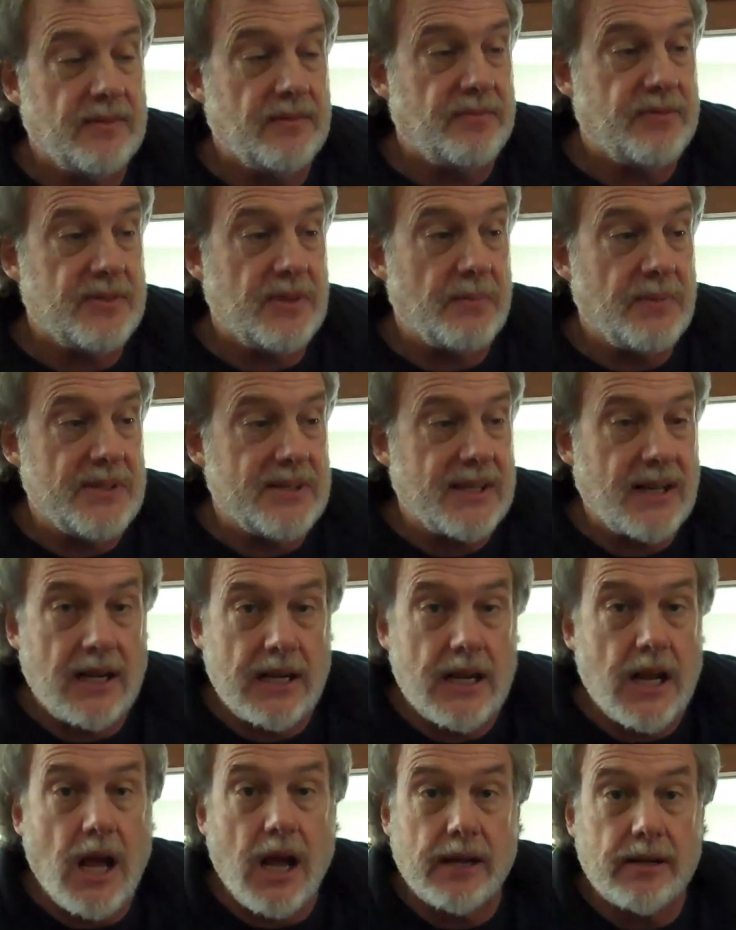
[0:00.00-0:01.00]
somebody's going
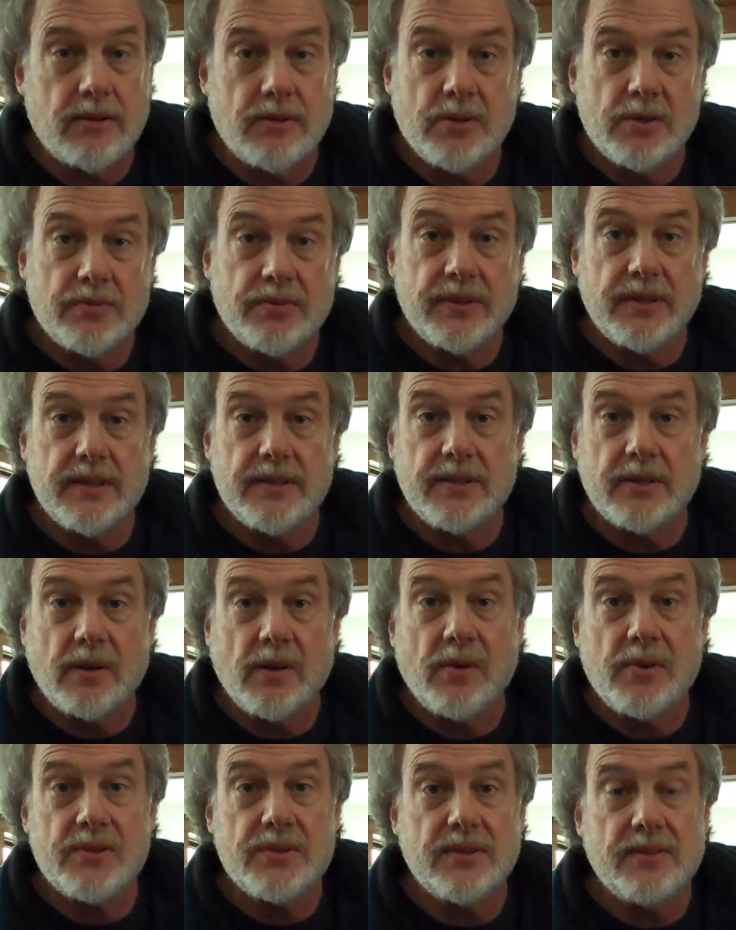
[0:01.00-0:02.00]
to knock it over and you're
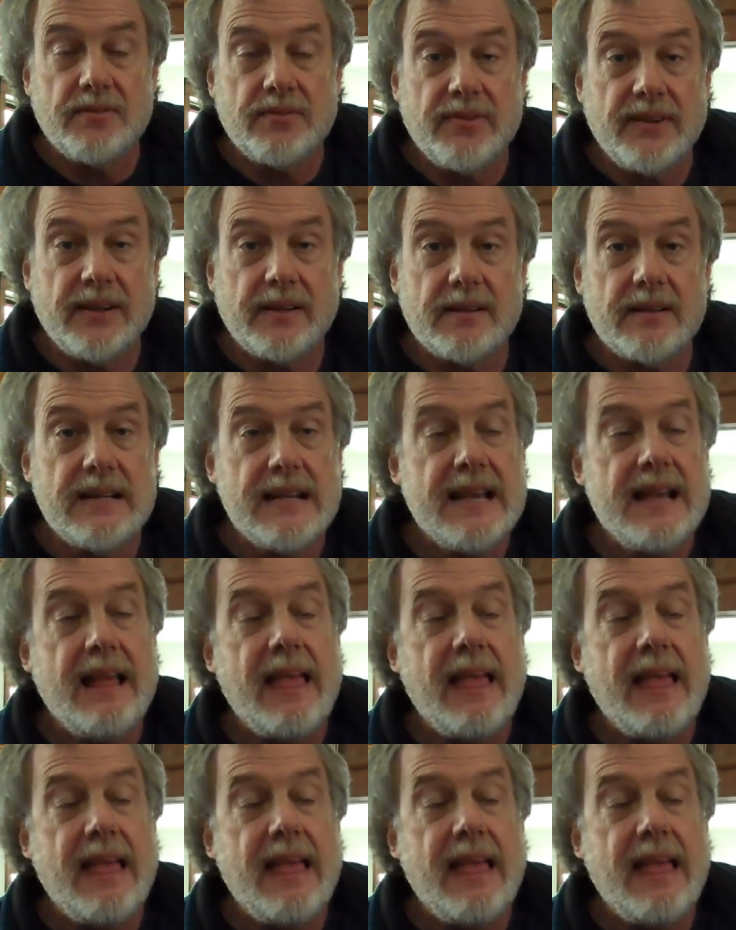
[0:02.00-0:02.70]
always in fear.